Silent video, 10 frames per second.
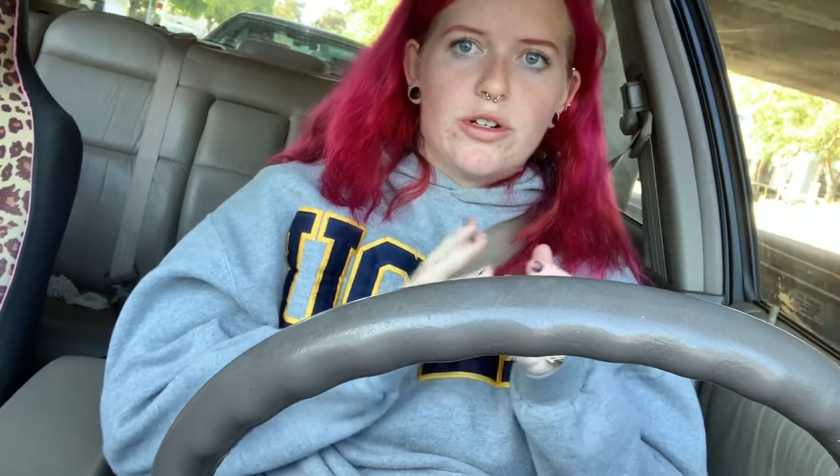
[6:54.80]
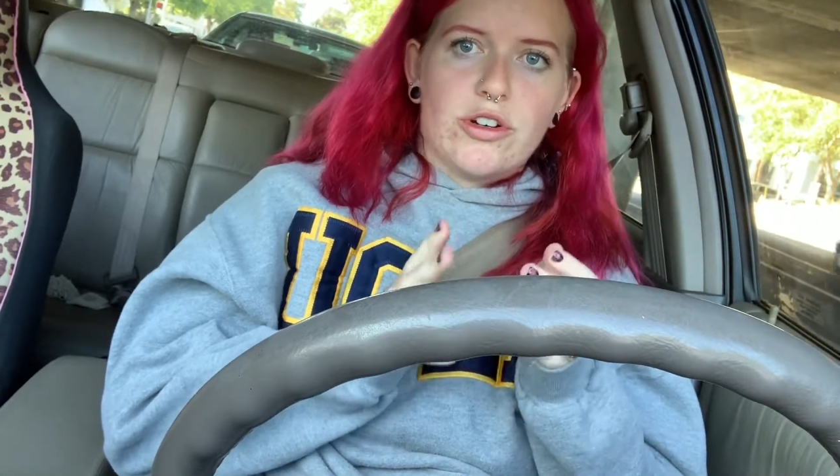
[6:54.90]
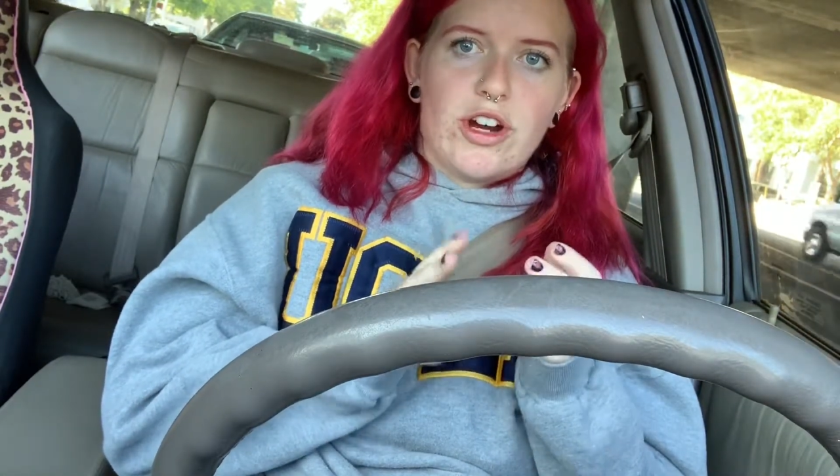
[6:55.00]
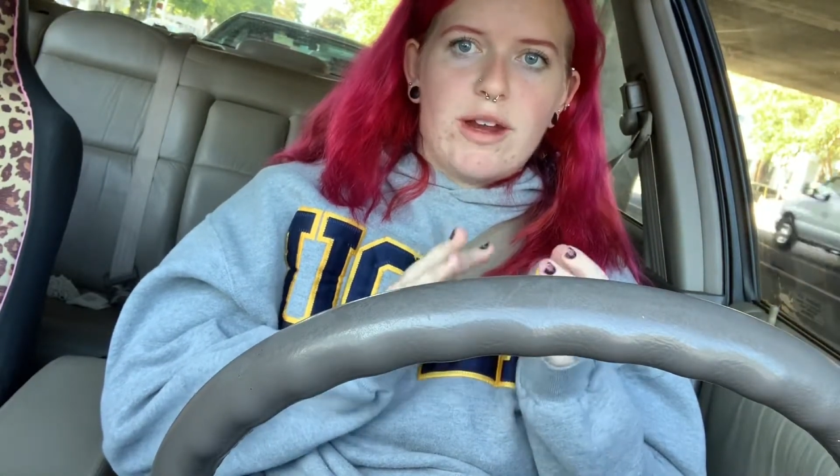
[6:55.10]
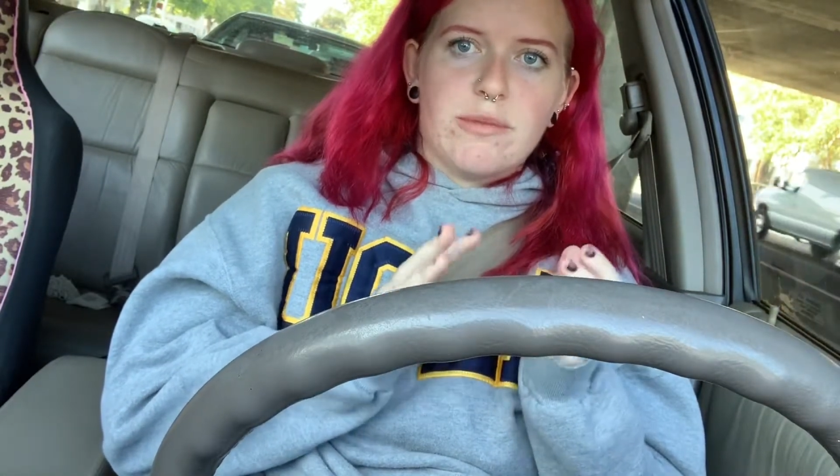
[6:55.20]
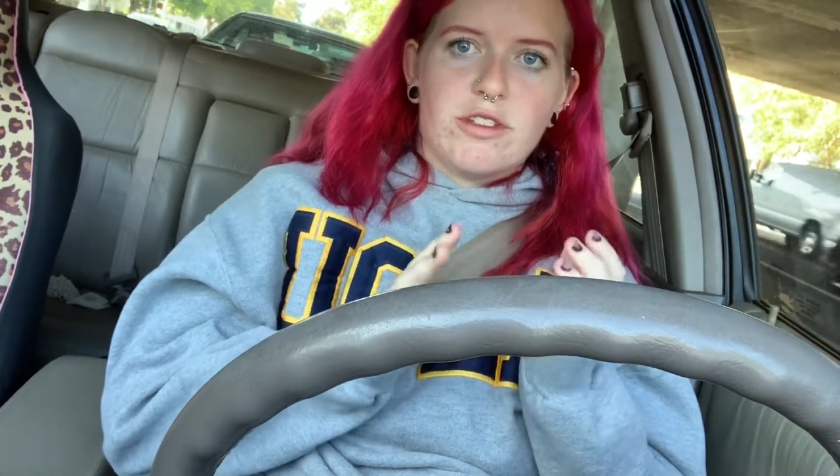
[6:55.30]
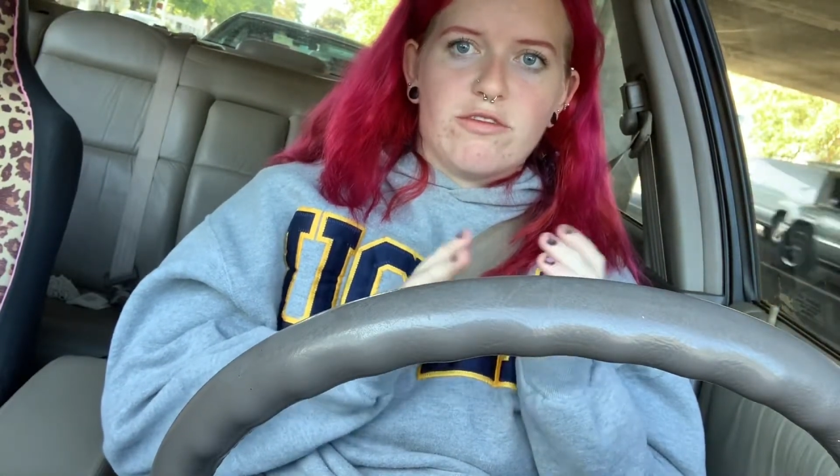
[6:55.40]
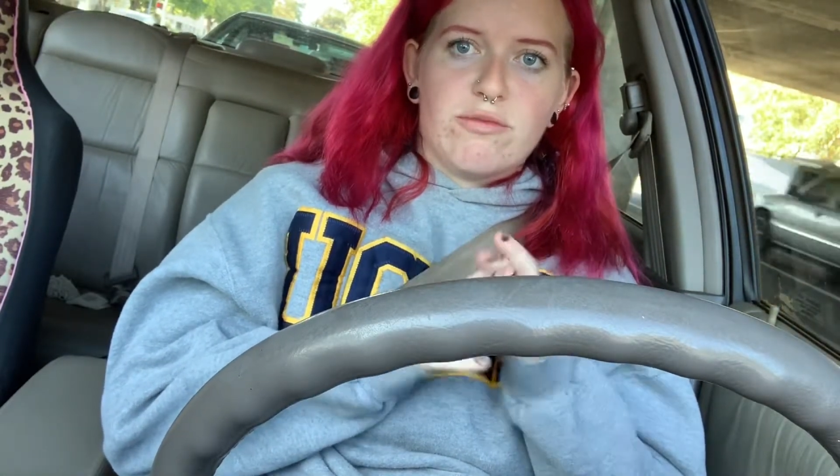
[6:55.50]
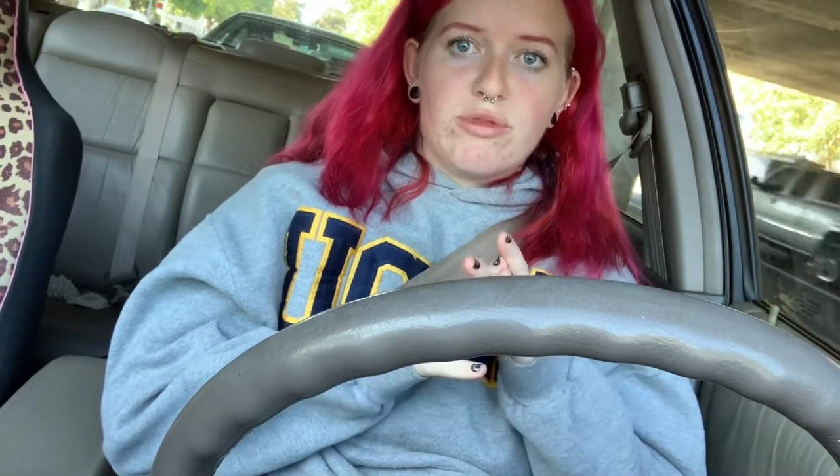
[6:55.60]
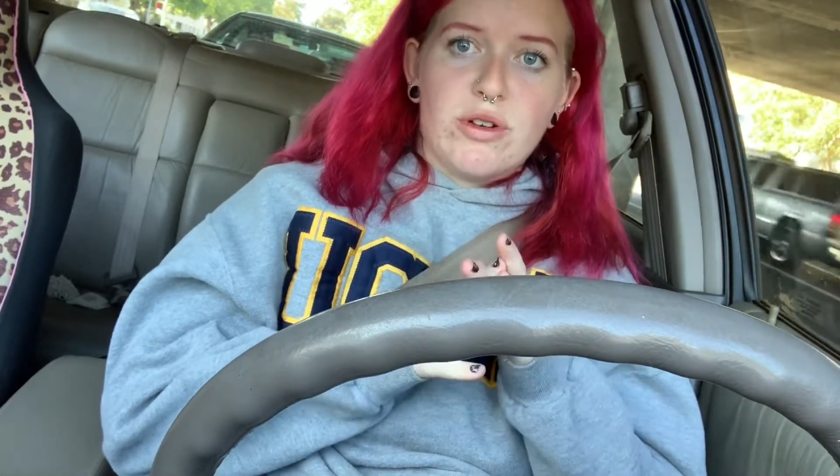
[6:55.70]
grams of
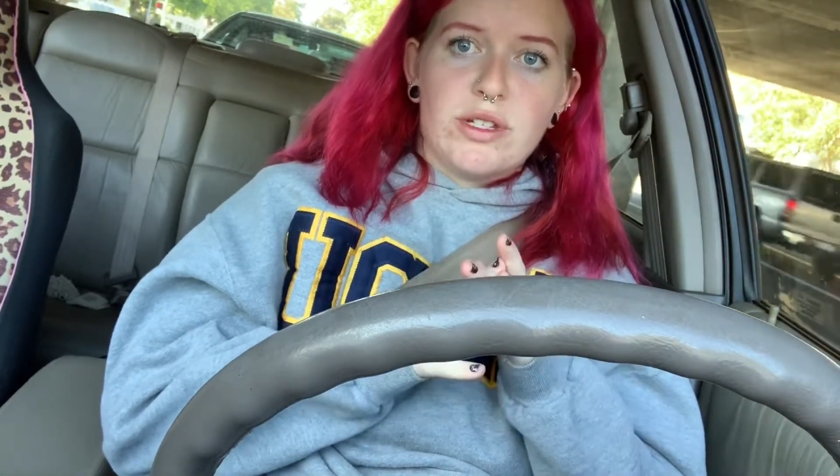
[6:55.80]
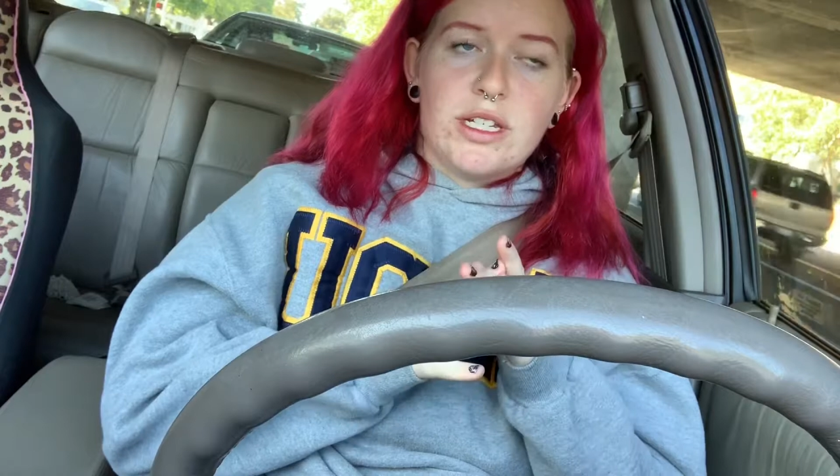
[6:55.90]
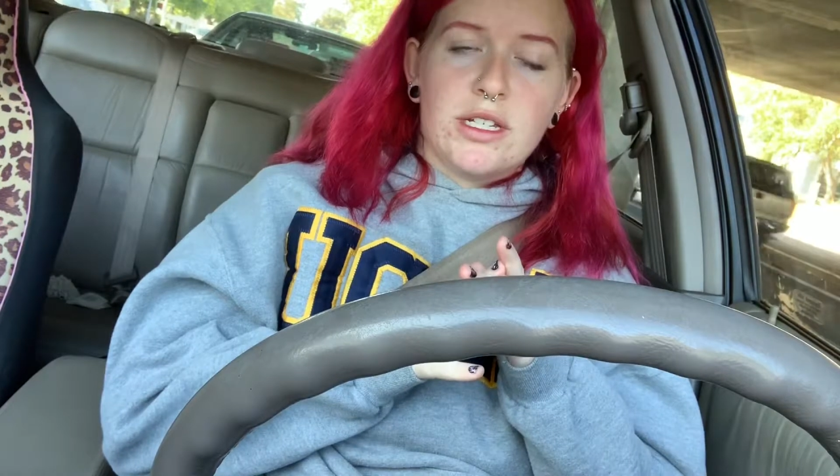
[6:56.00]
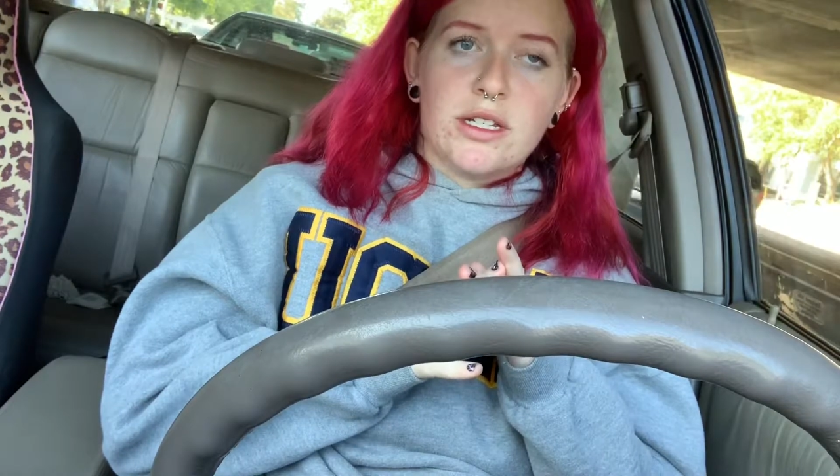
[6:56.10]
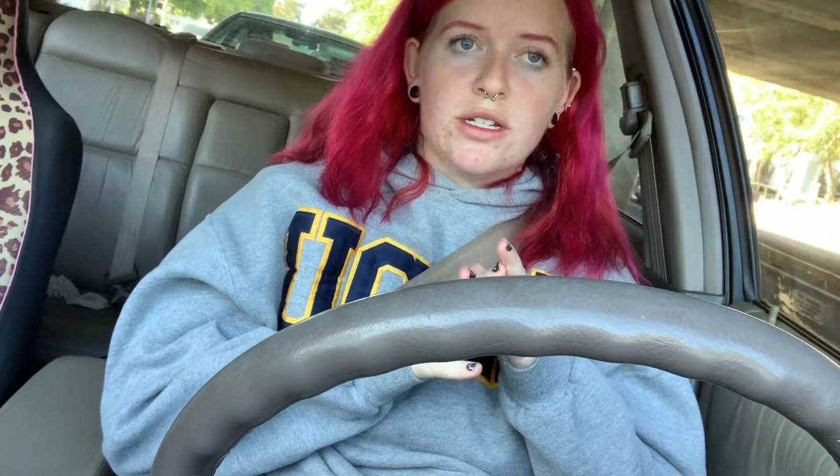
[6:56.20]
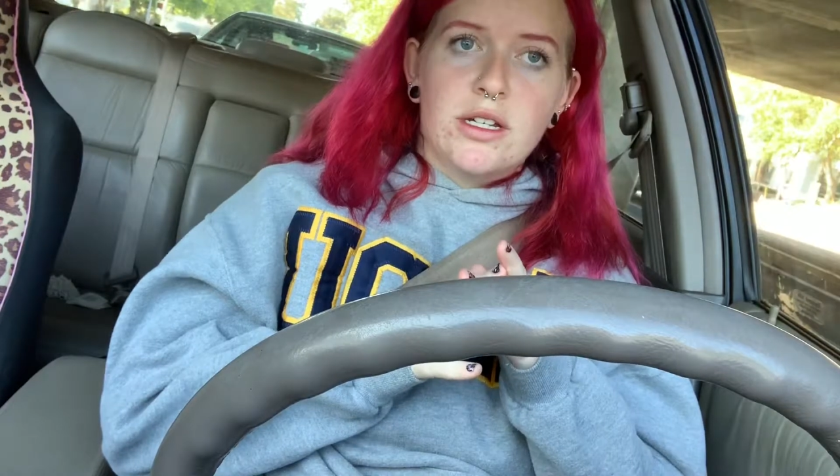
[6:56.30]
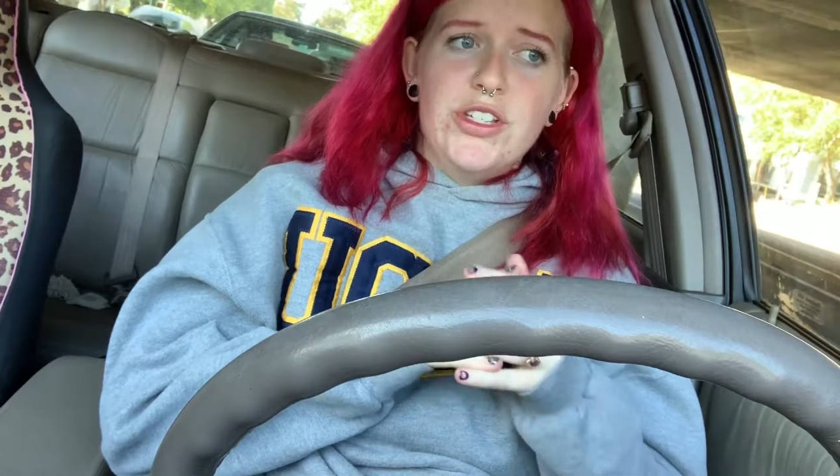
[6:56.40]
protein